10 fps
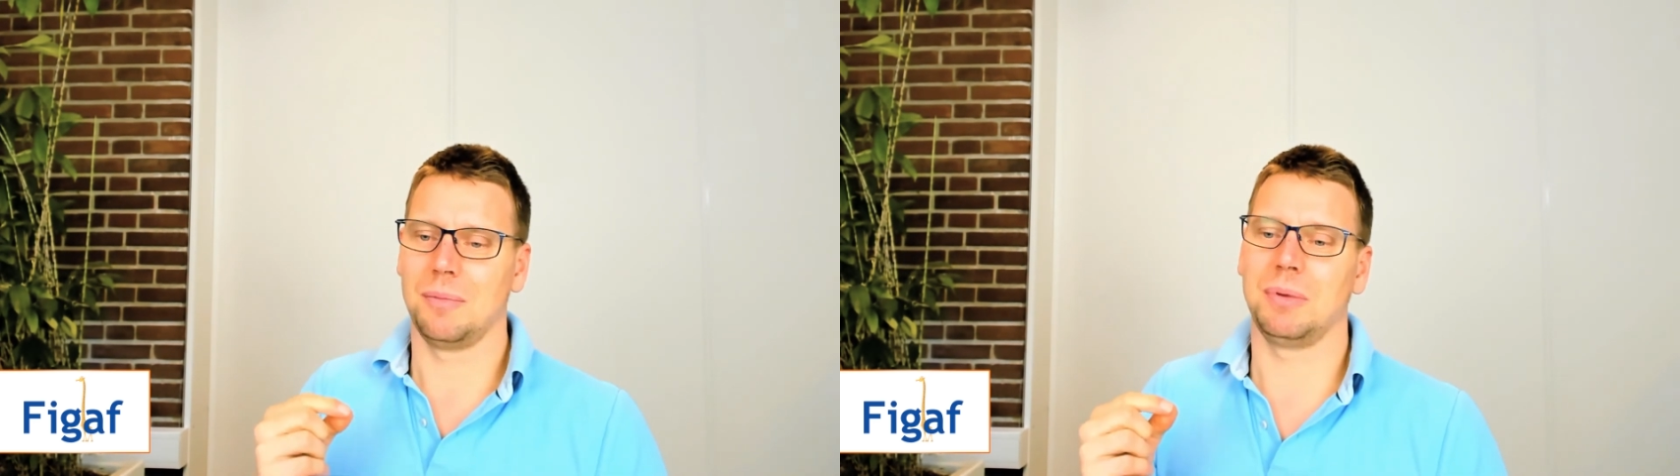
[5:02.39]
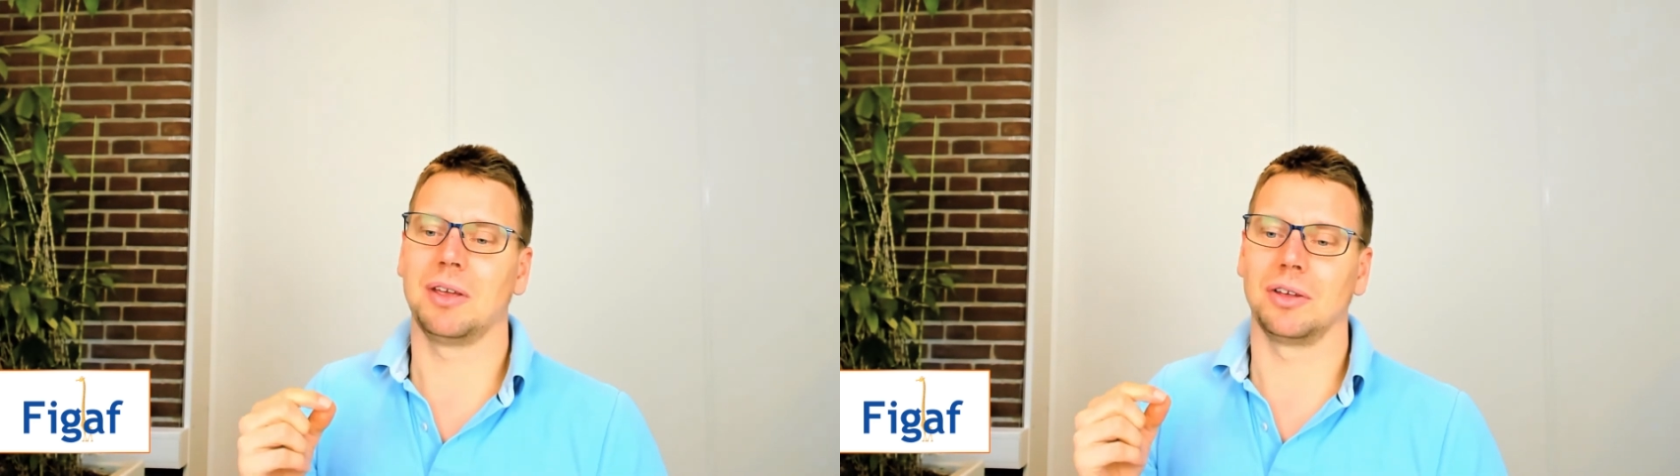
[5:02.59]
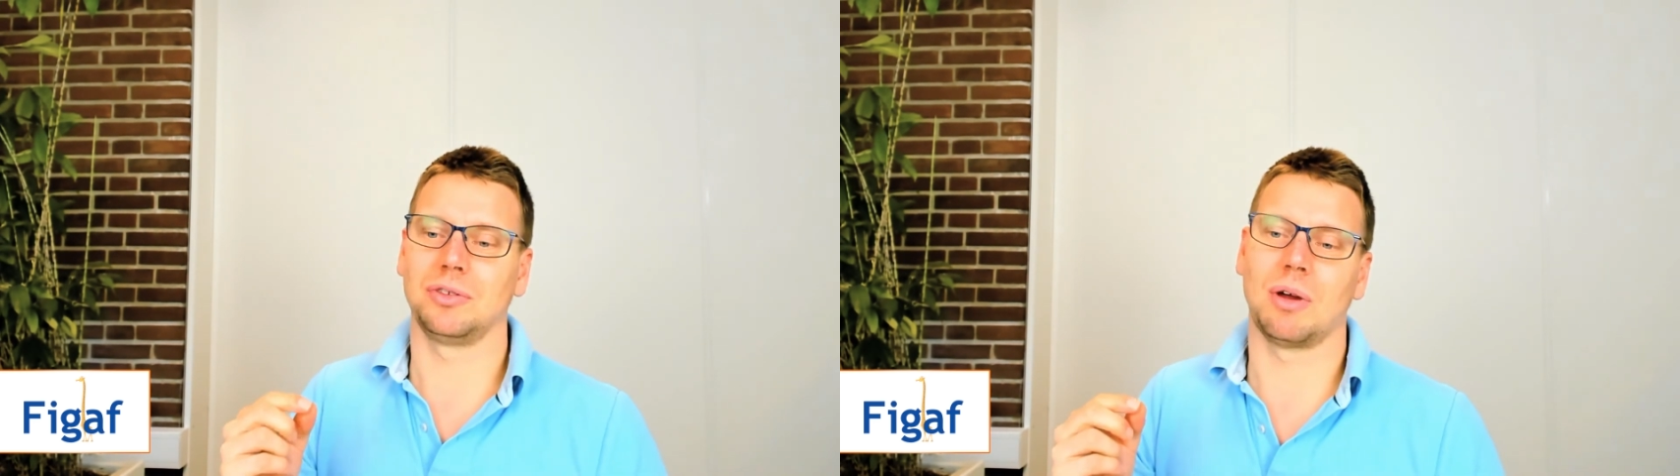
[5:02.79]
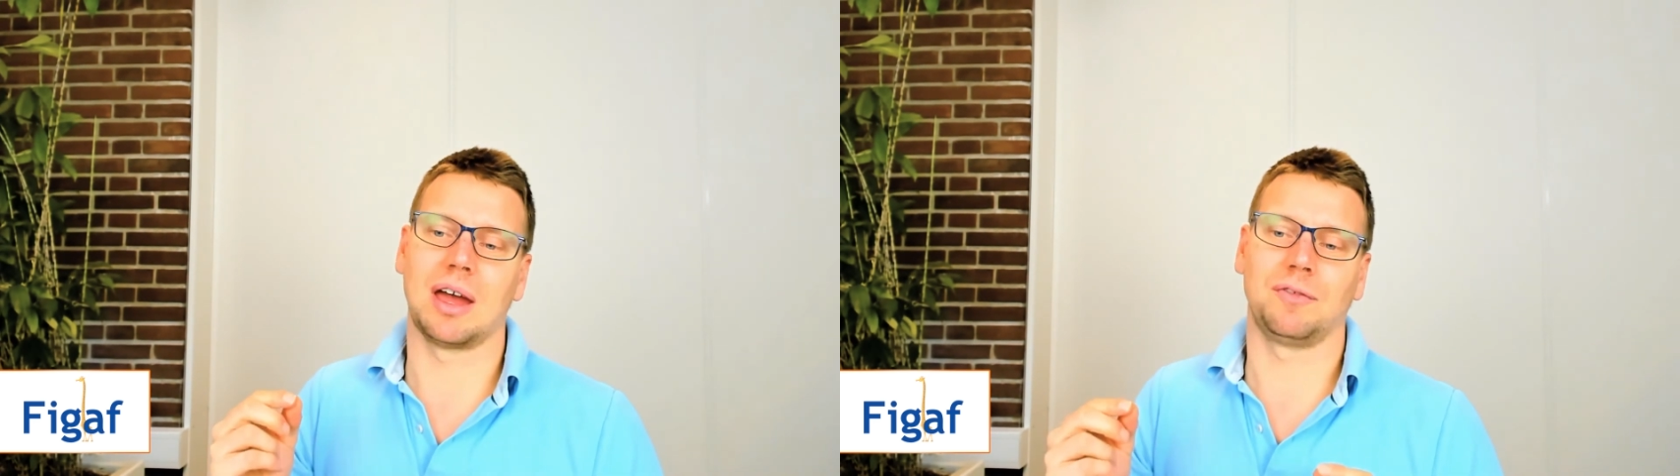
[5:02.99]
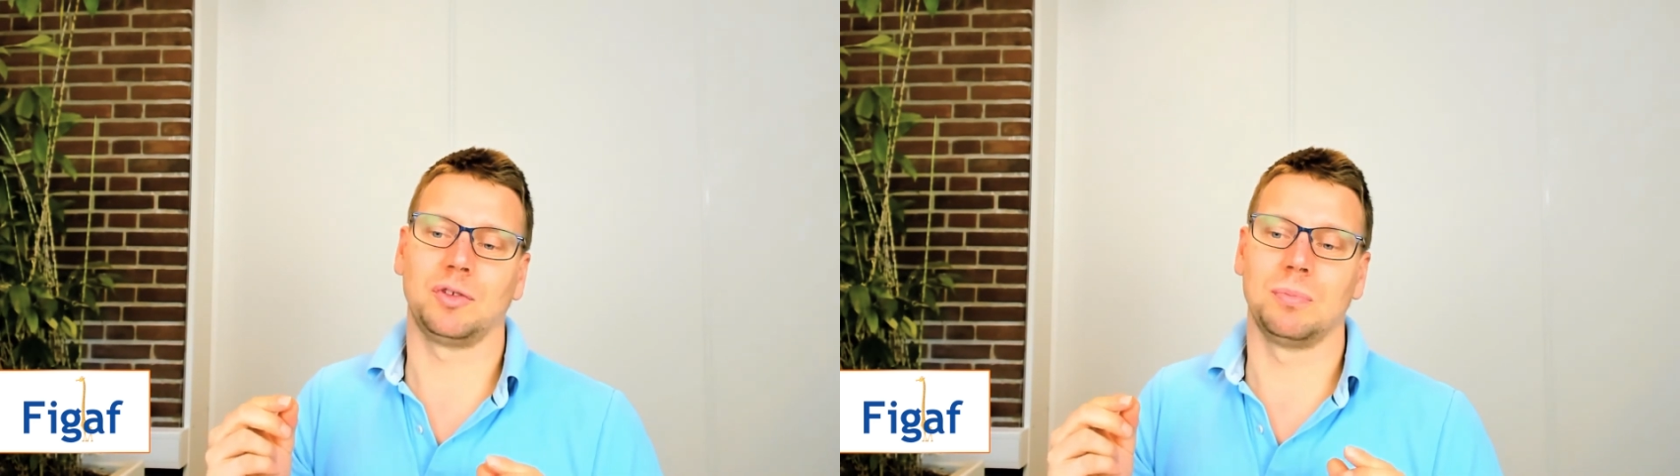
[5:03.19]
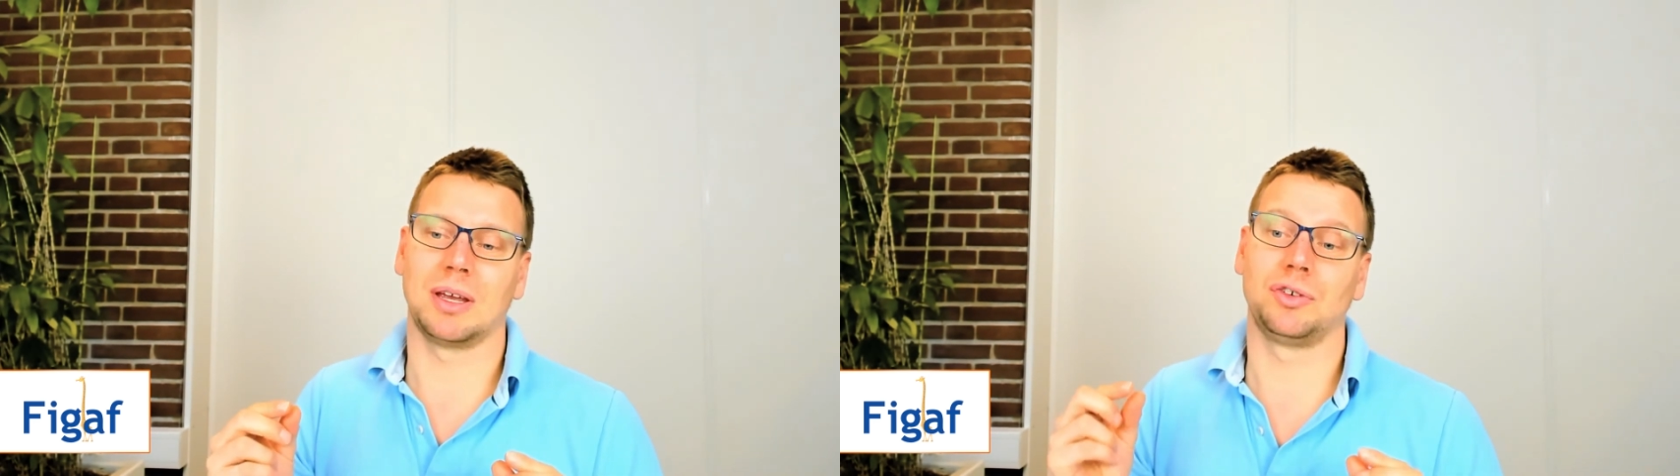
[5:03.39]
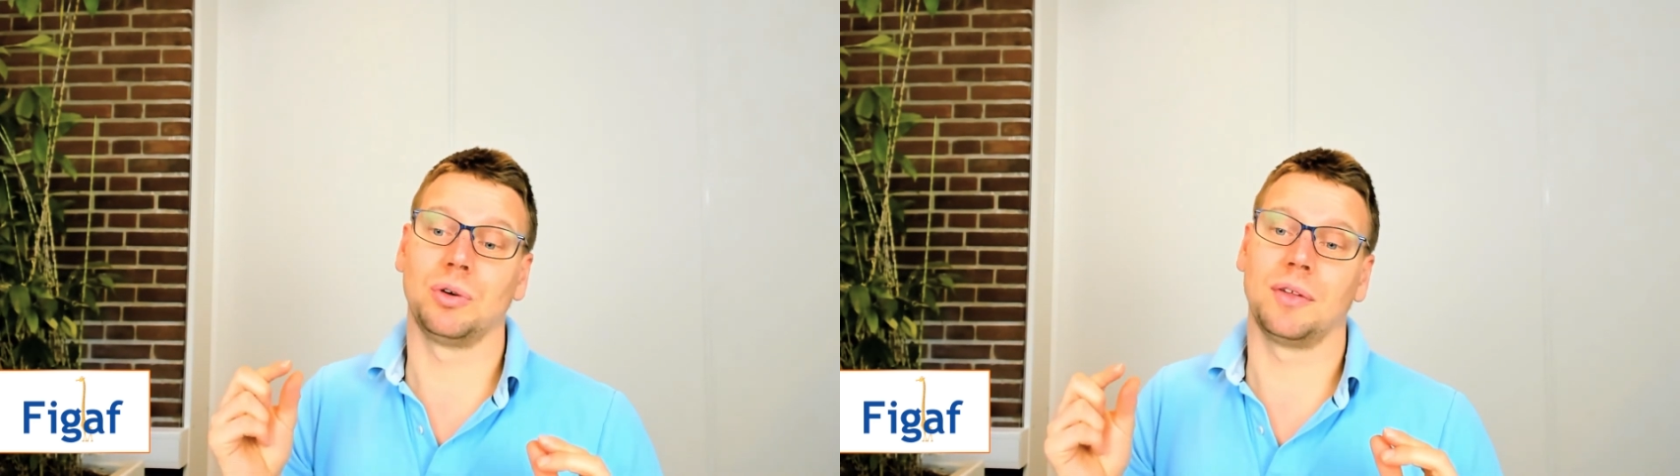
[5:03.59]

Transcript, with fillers: because you have to make sure